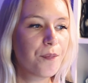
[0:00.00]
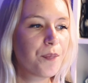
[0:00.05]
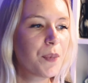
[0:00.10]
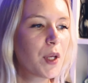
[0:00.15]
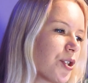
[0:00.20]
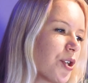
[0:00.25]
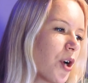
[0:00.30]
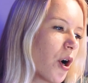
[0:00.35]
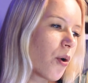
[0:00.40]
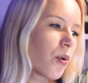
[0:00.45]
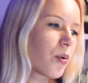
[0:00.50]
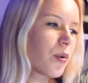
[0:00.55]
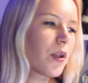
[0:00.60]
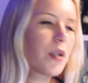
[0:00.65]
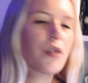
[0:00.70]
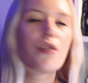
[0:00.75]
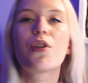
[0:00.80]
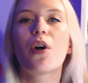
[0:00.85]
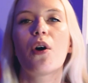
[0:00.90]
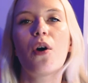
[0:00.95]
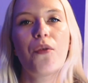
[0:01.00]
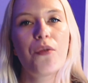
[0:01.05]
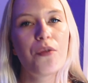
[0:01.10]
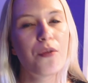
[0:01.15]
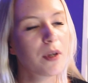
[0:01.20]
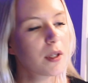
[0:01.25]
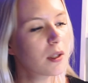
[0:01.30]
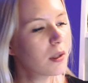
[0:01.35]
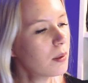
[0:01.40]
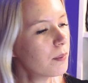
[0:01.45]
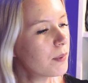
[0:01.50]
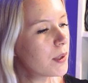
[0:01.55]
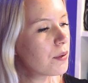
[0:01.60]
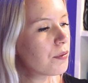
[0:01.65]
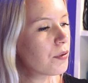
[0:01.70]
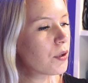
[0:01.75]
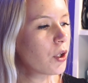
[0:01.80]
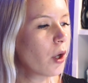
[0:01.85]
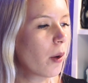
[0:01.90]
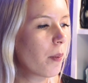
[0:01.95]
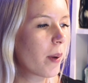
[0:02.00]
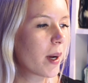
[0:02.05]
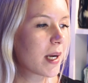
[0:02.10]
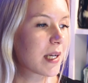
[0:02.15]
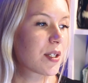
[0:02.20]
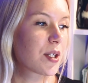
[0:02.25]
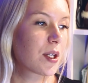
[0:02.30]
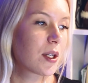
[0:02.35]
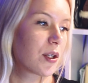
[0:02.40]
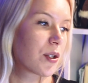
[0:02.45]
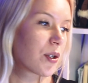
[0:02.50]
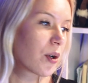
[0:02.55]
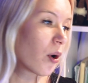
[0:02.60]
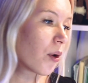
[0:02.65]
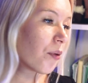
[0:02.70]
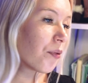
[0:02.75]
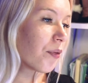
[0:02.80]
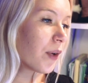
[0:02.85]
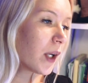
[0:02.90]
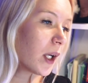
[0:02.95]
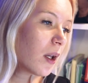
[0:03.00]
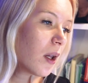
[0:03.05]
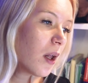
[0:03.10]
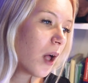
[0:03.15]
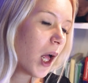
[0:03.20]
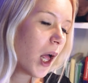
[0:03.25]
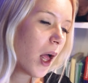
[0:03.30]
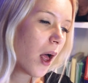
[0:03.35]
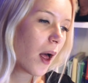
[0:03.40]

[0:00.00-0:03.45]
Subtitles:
So the TOEFL, if you're passing TOEFL,